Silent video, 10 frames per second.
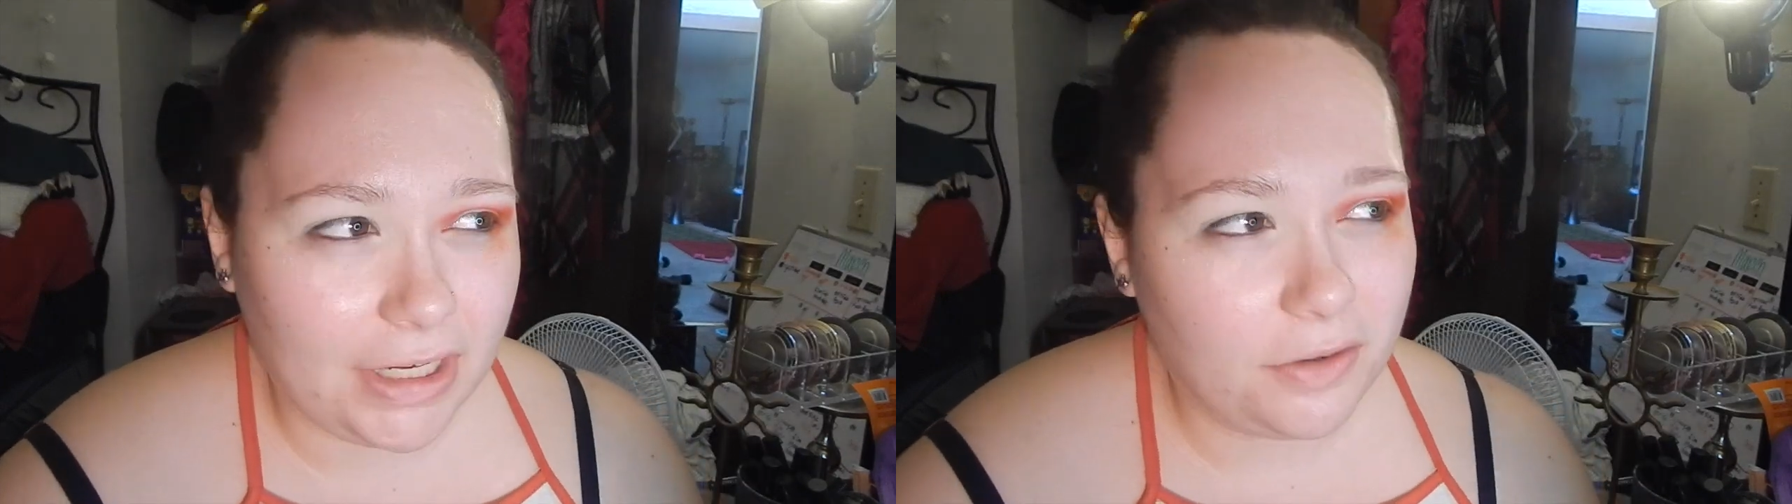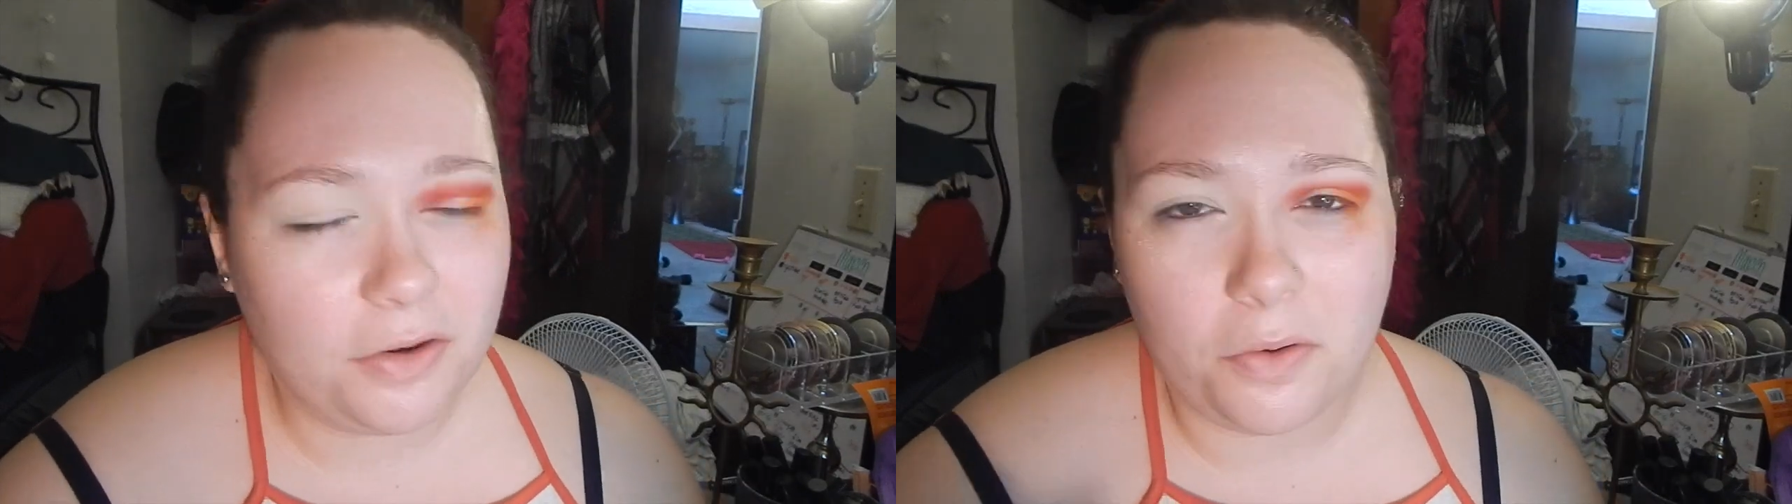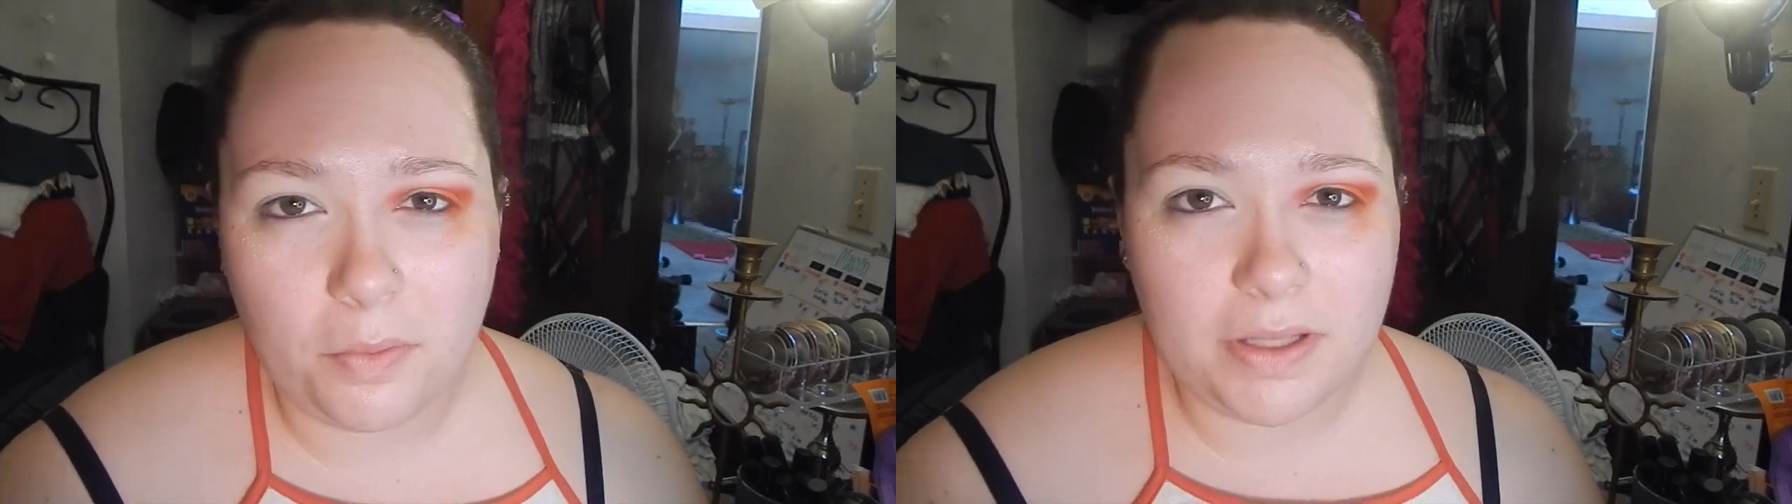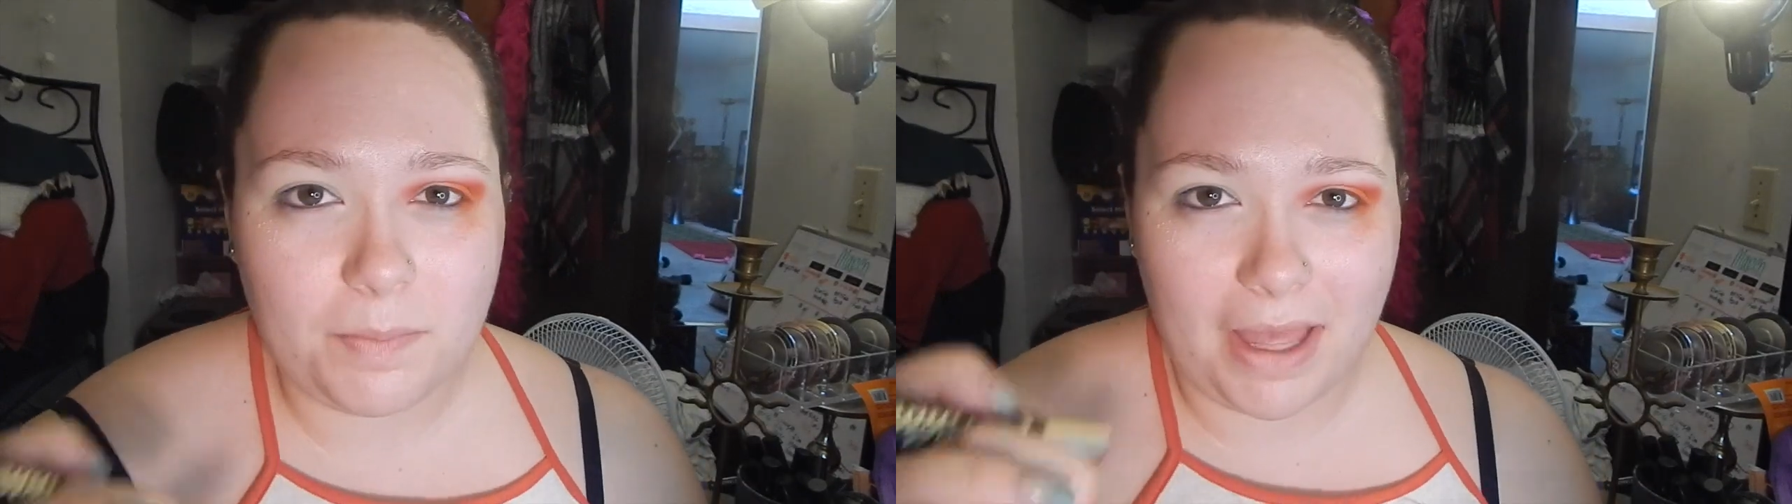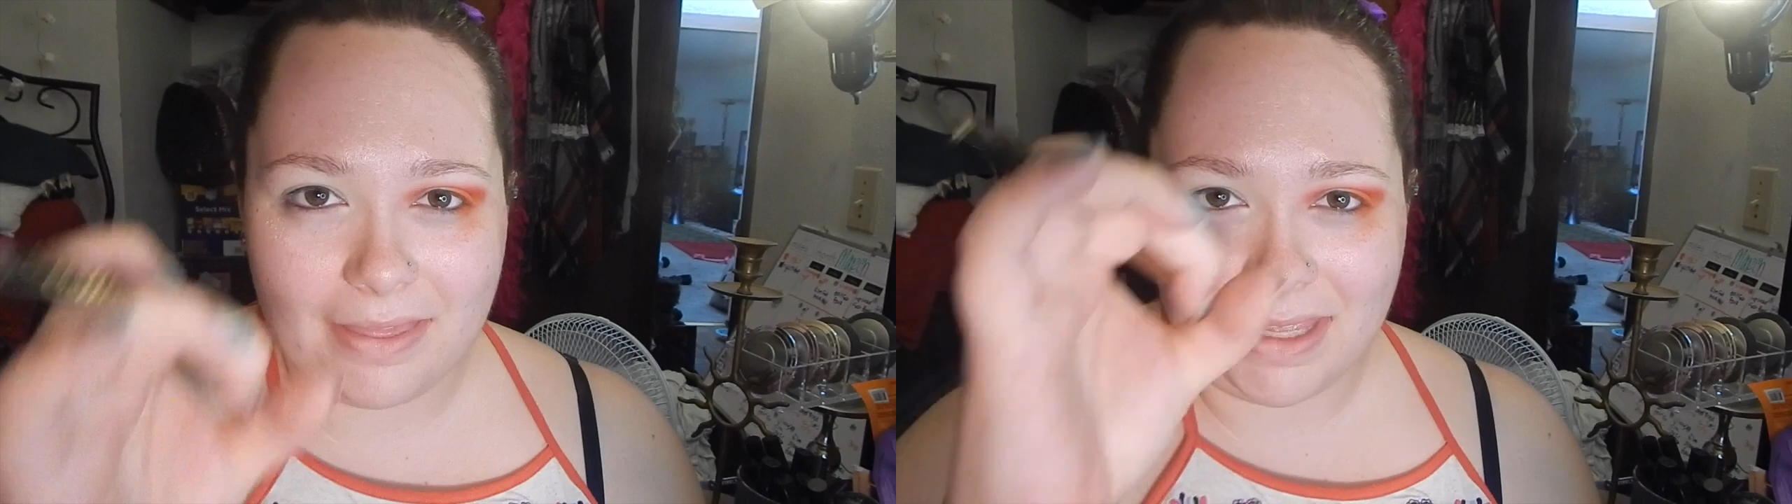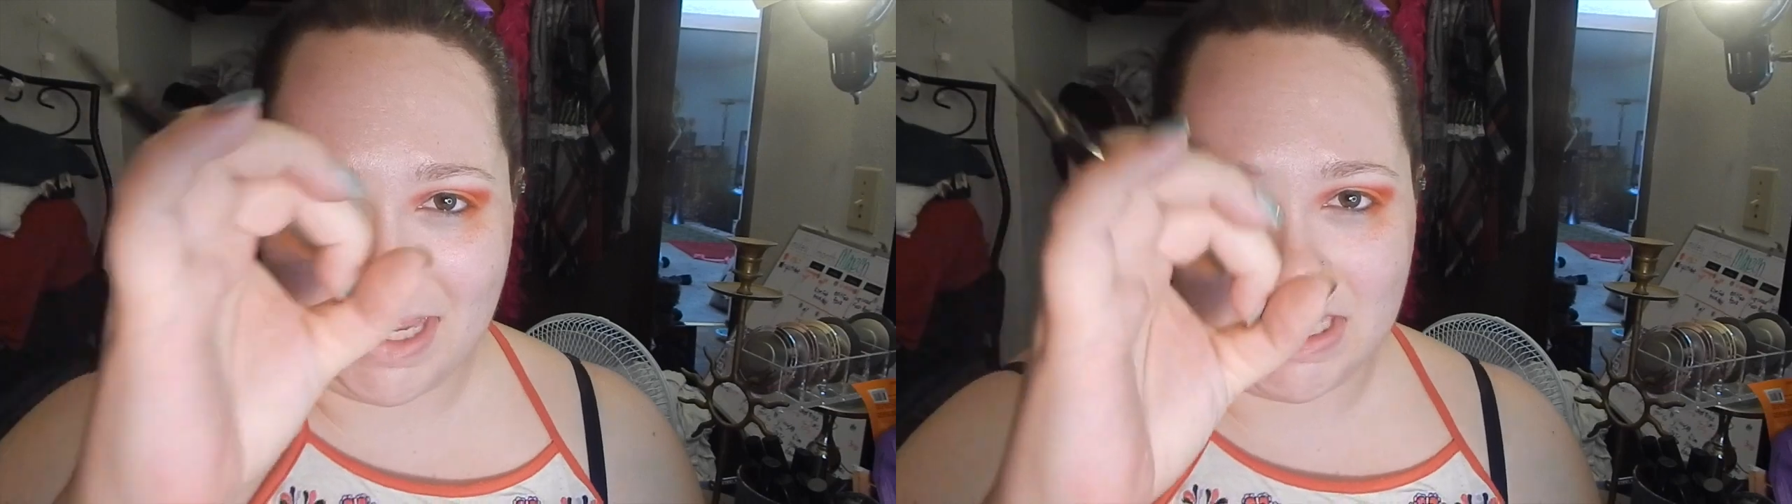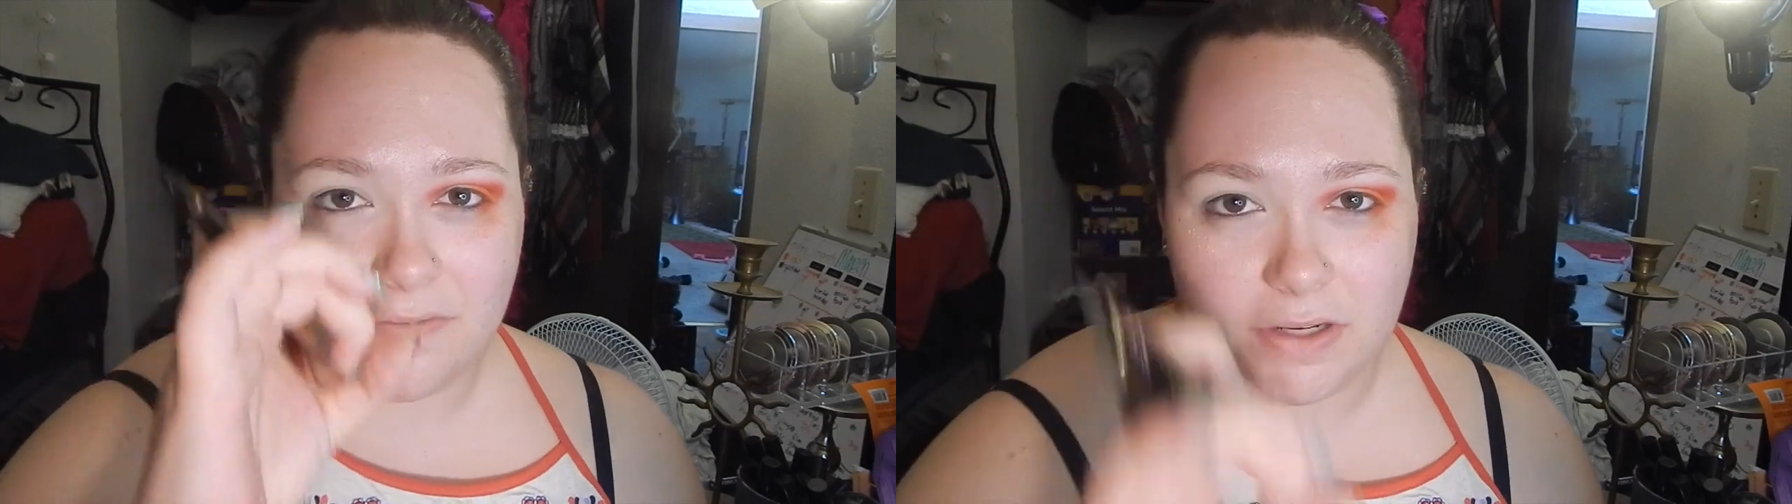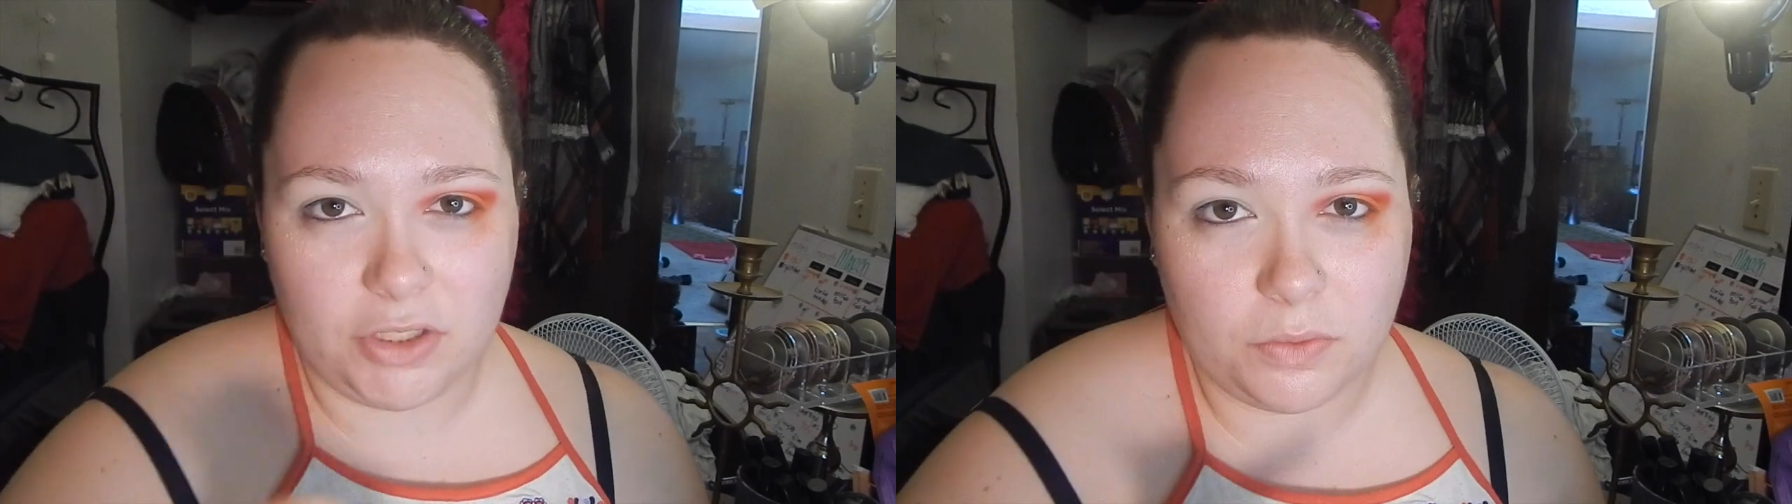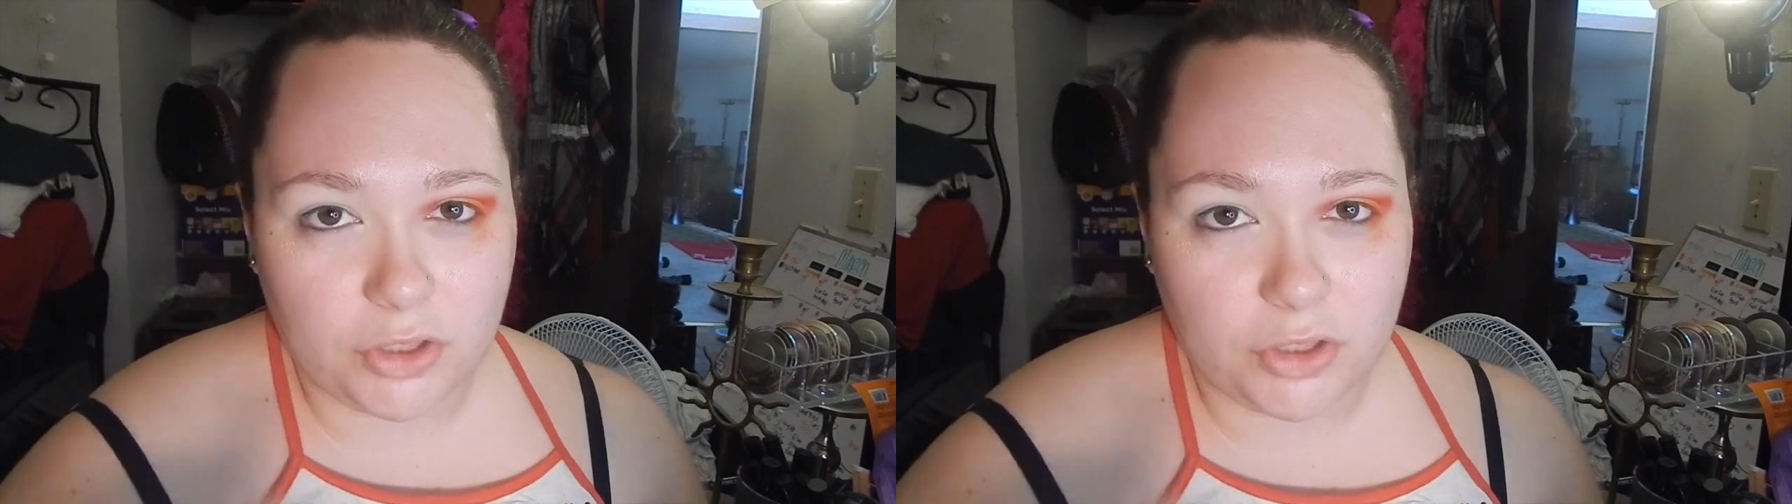and you can always buy the individual